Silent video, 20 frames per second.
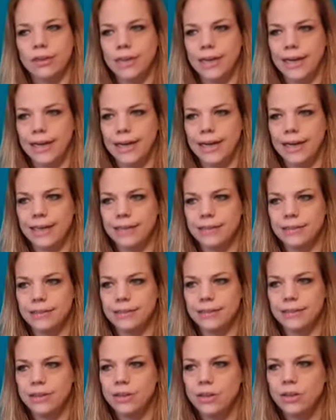
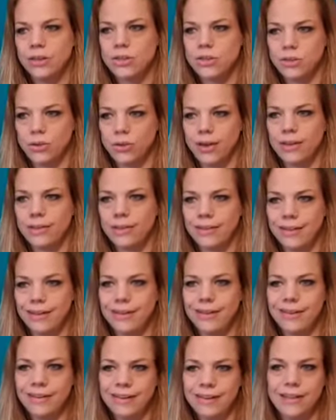And so I
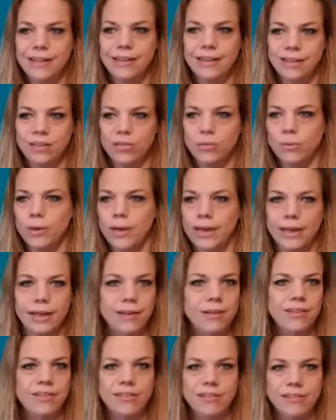think in this way it
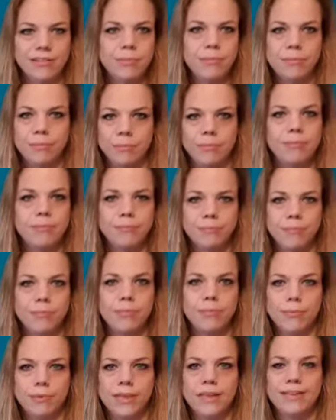is
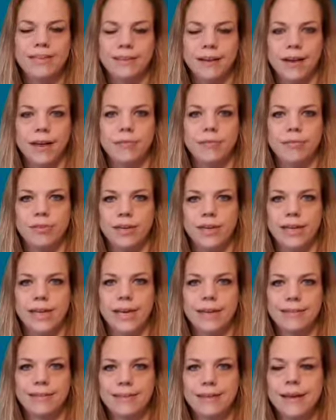really time for the
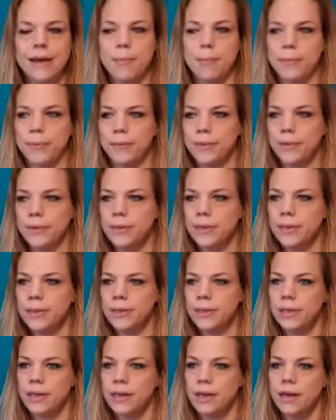next step.
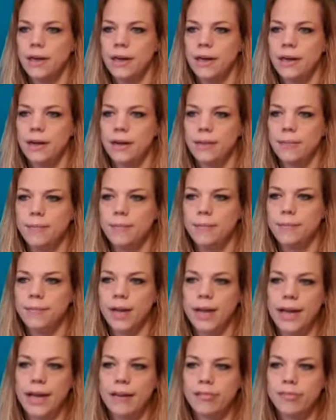
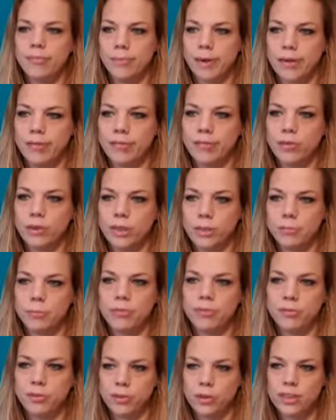I have my 40 by
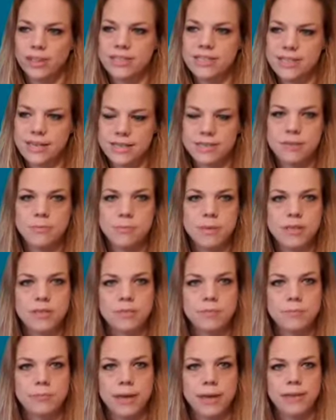40 centimeter
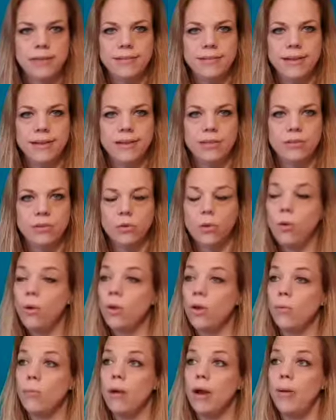paintings all
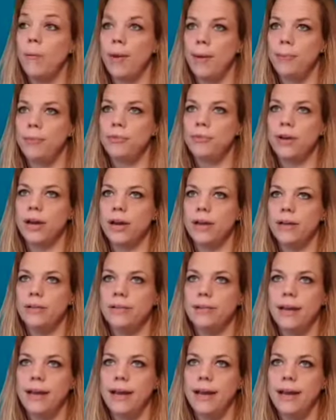on my website,
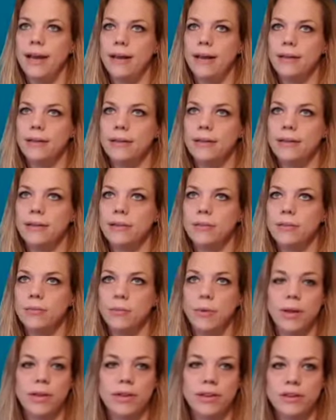and
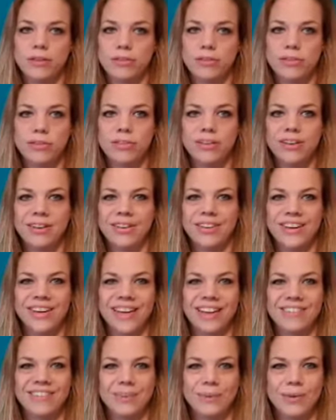well, not for sale on
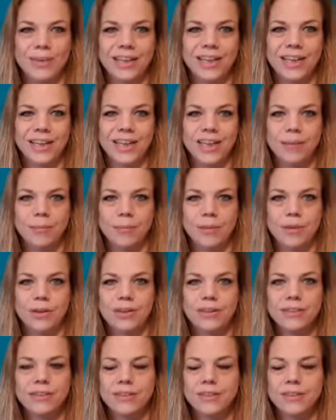Katowiki anymore.